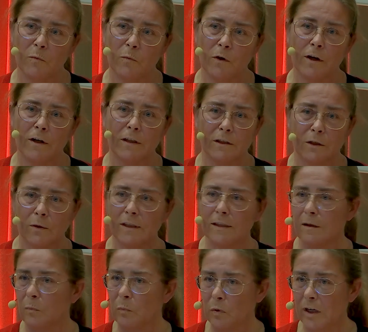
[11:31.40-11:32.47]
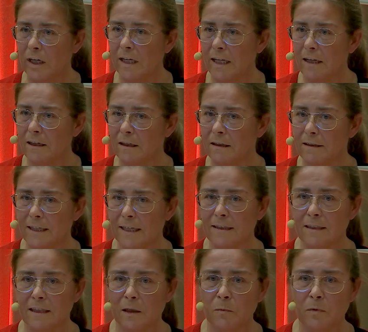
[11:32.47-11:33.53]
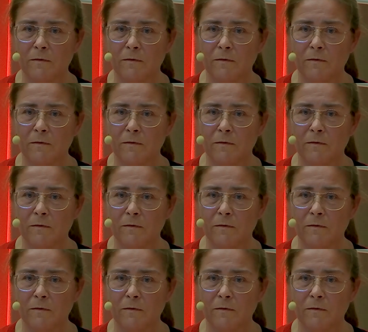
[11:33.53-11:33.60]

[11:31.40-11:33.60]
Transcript: that work, doing some preclinical testing.